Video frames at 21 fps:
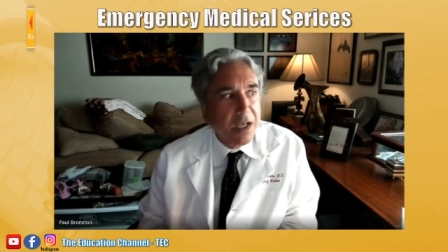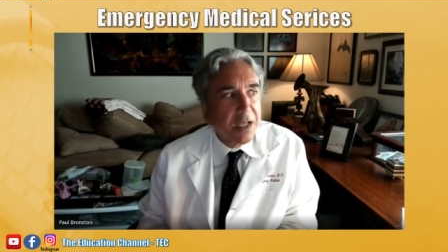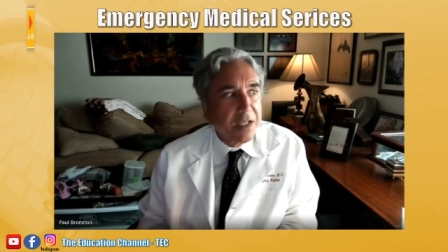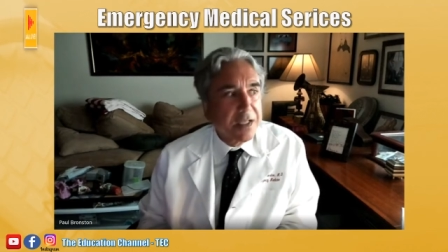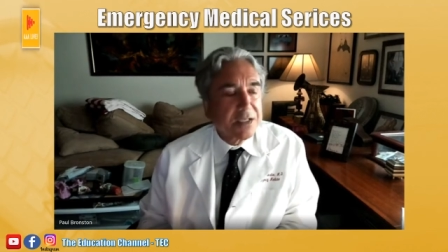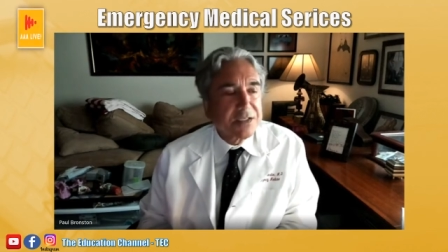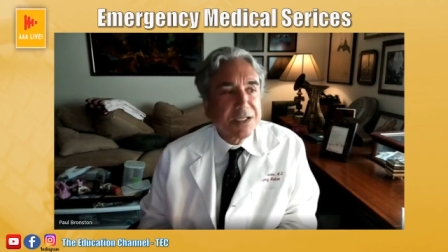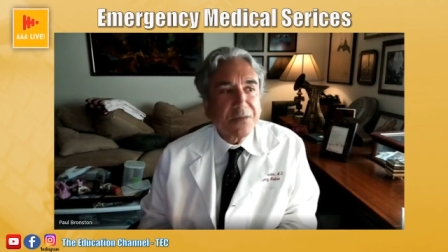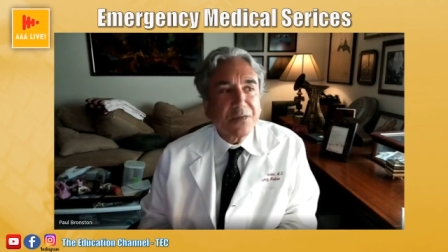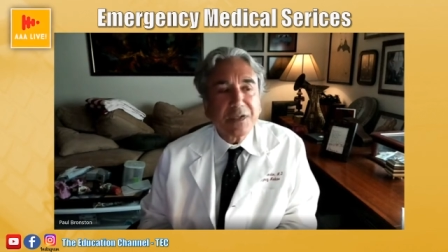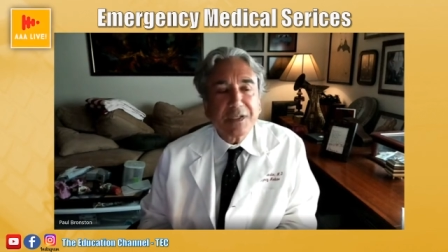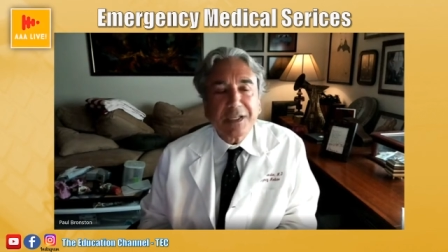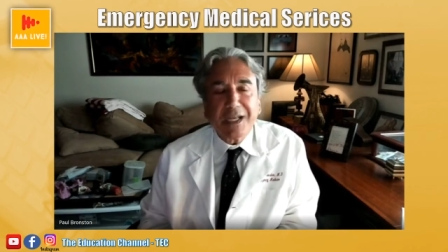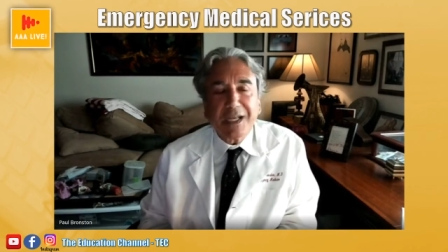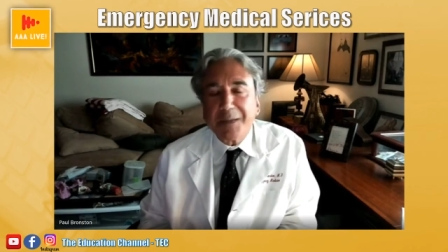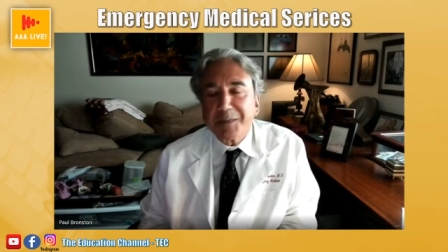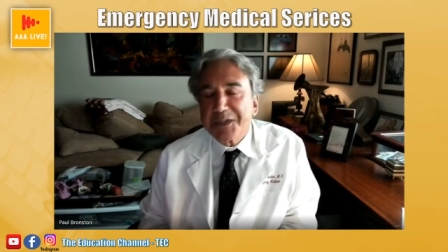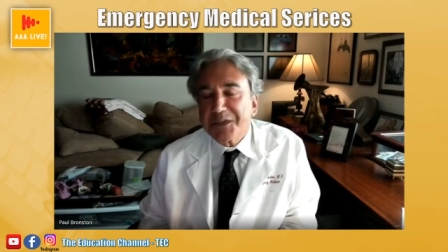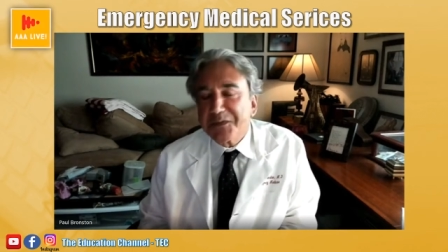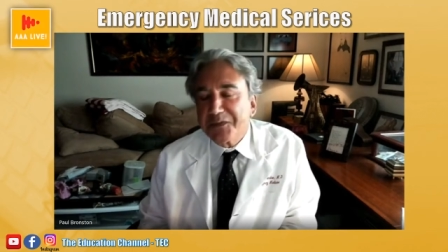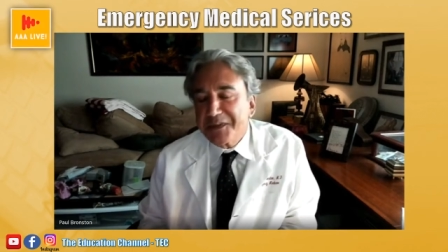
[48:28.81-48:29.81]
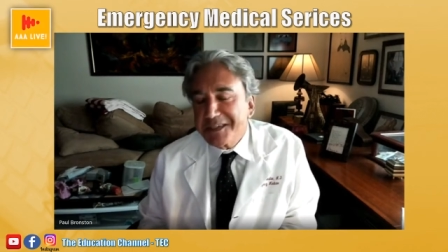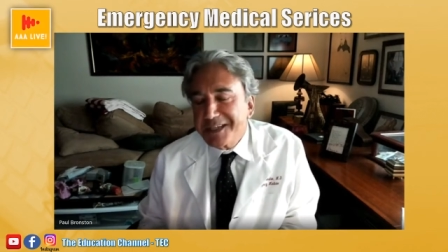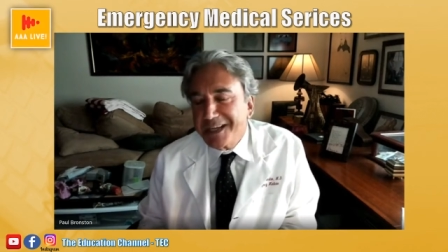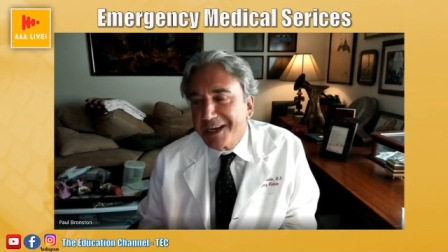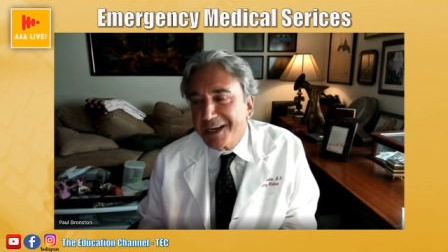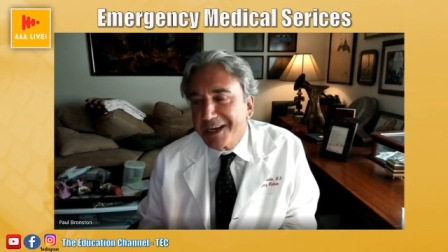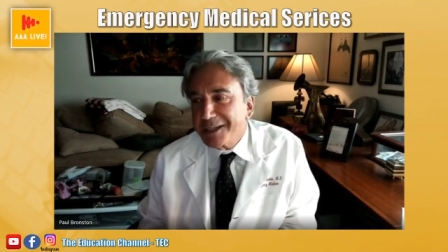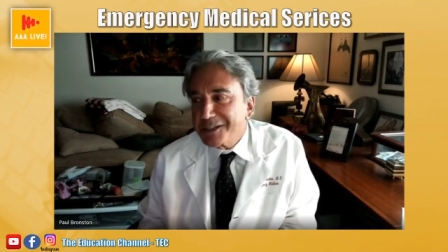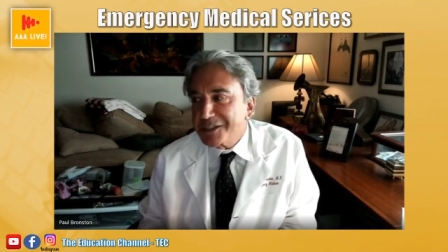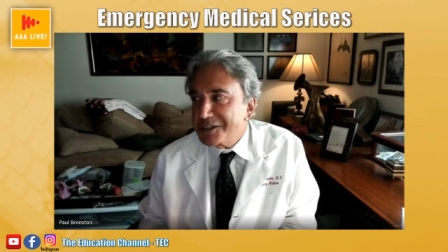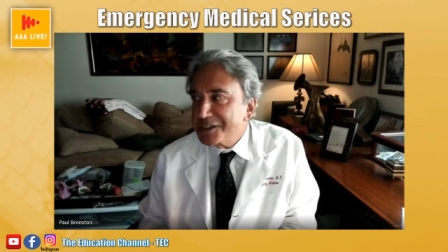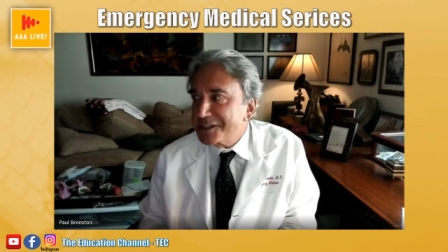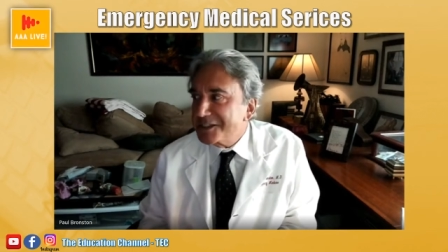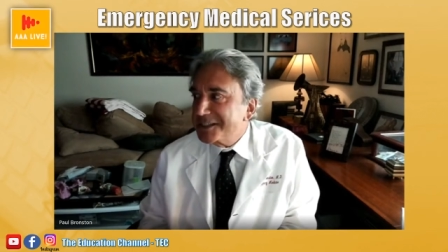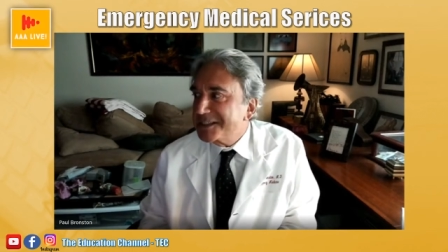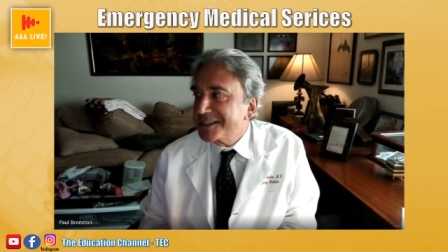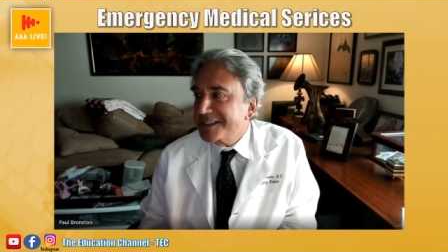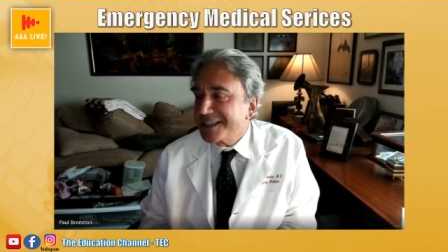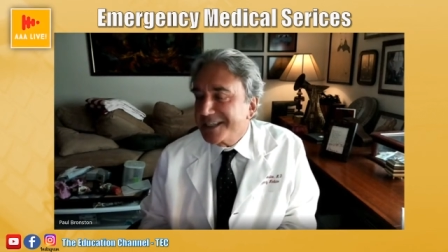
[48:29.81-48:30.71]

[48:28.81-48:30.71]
there's different types of intelligence.